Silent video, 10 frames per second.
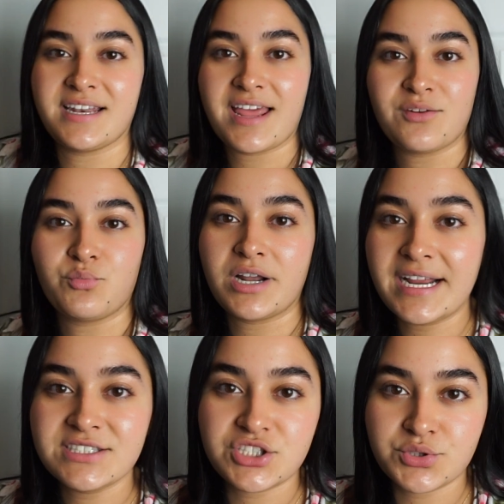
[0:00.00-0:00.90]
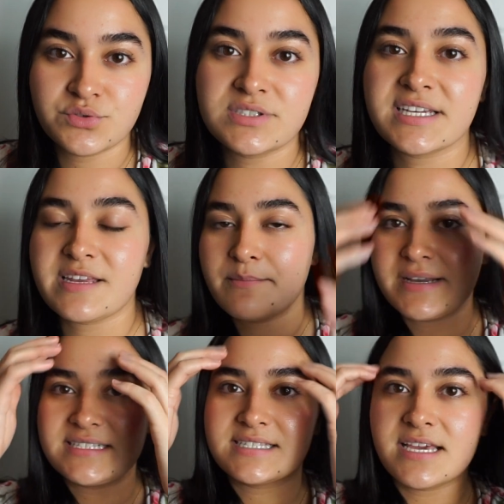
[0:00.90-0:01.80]
and what I do to keep
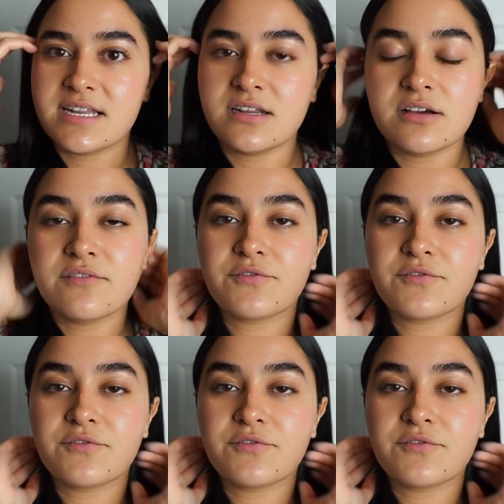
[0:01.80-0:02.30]
my skin